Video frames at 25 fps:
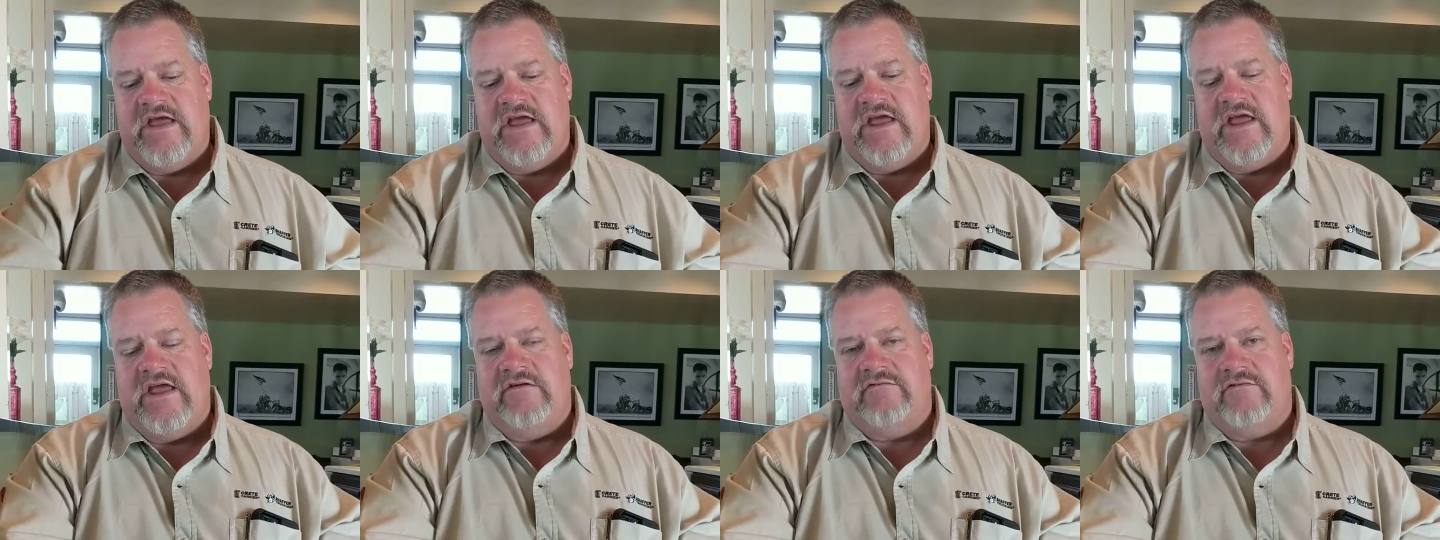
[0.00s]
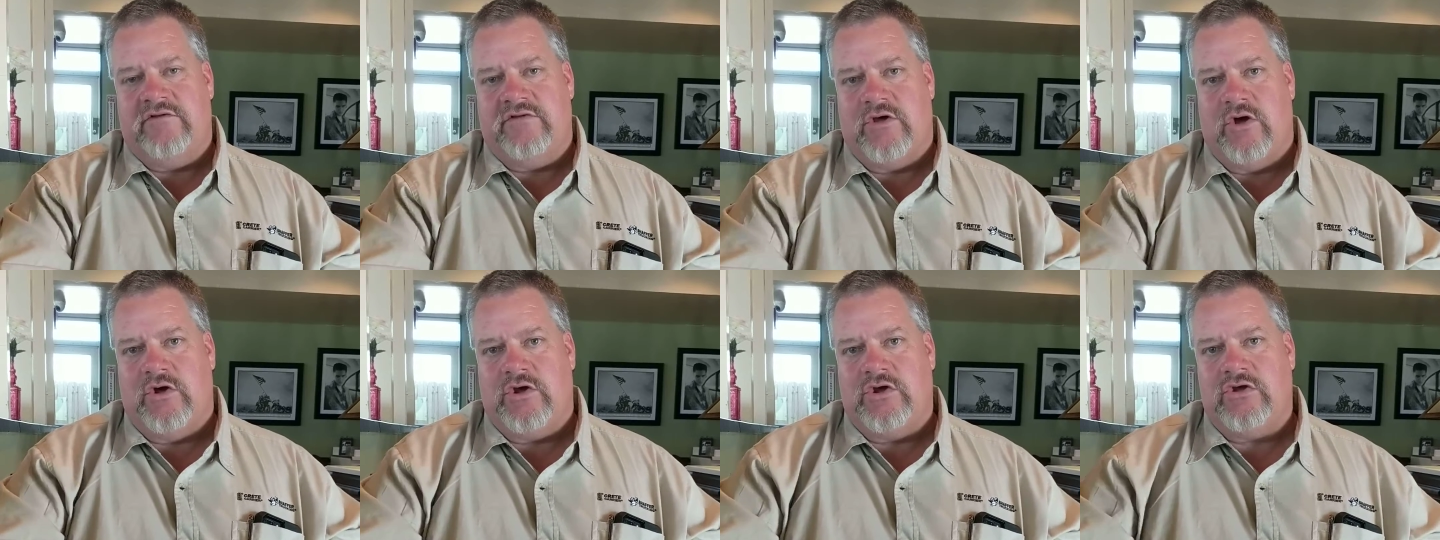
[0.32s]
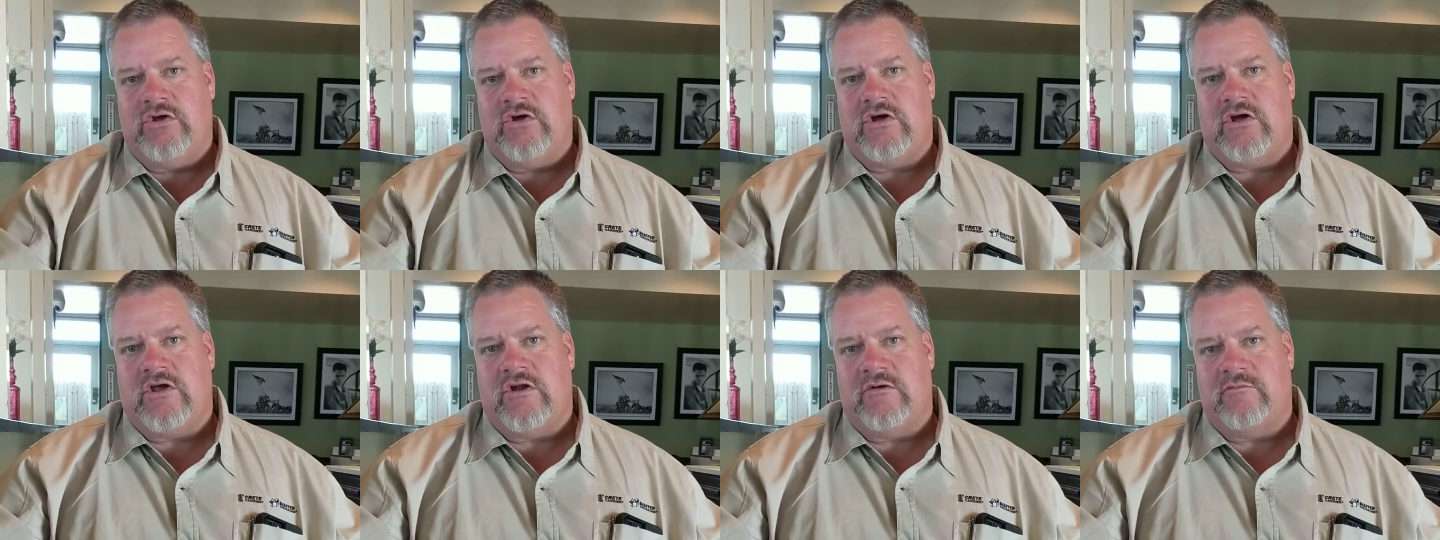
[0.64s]
even though
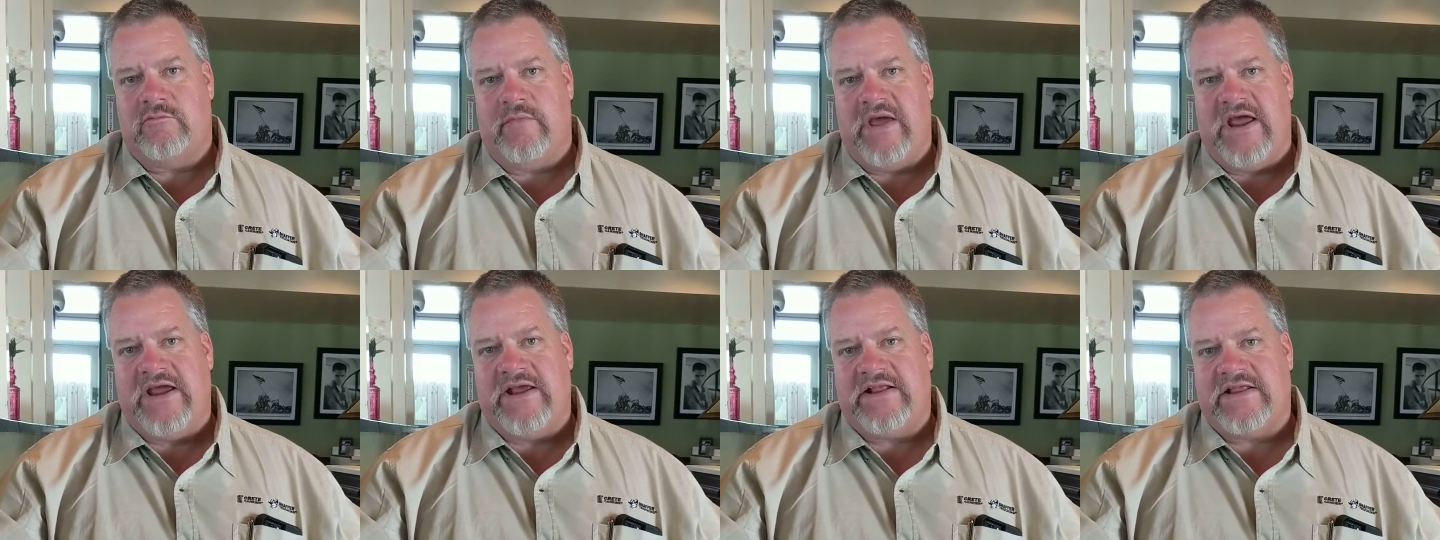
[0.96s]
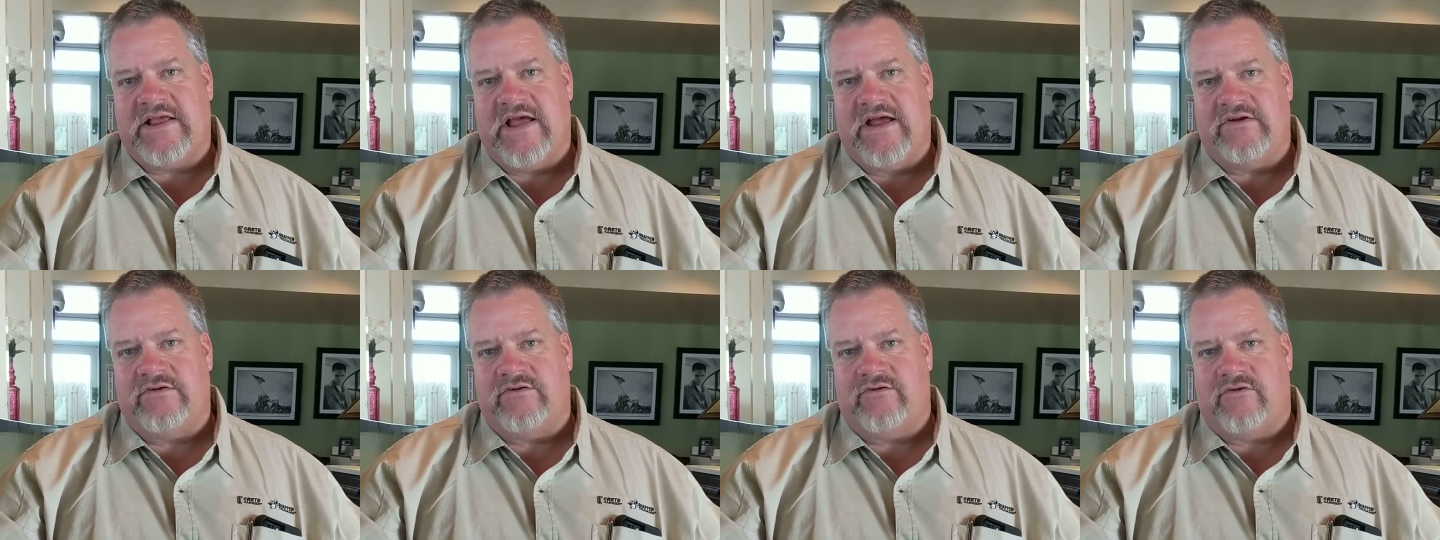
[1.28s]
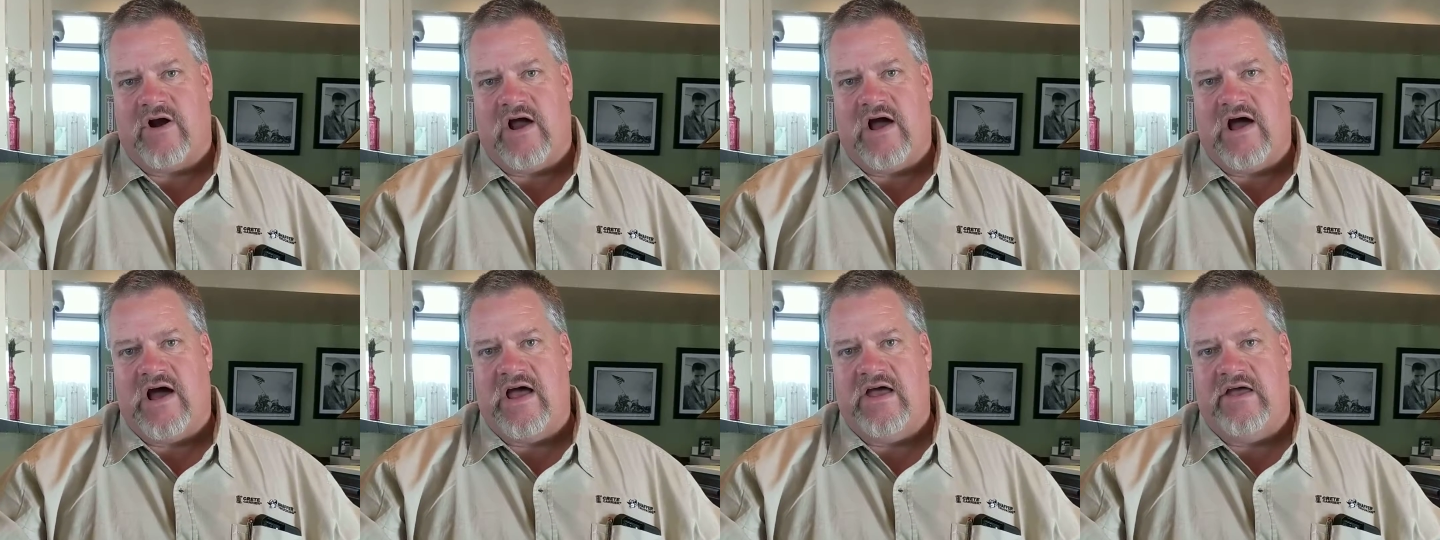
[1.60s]
you can make that
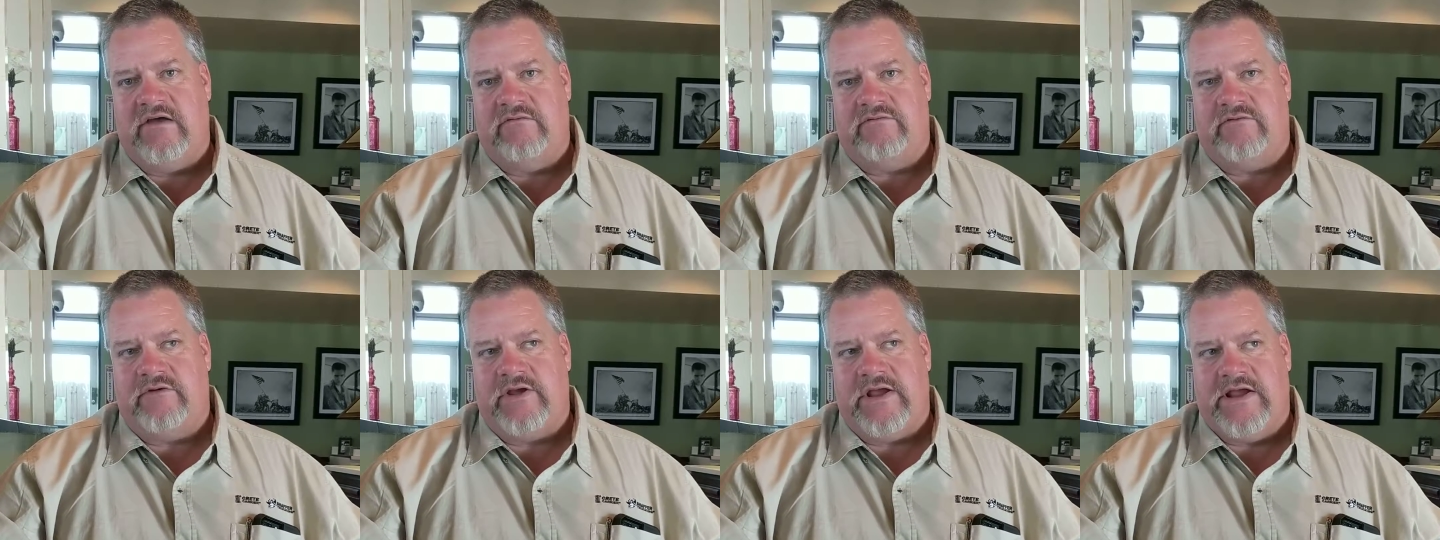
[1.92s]
drive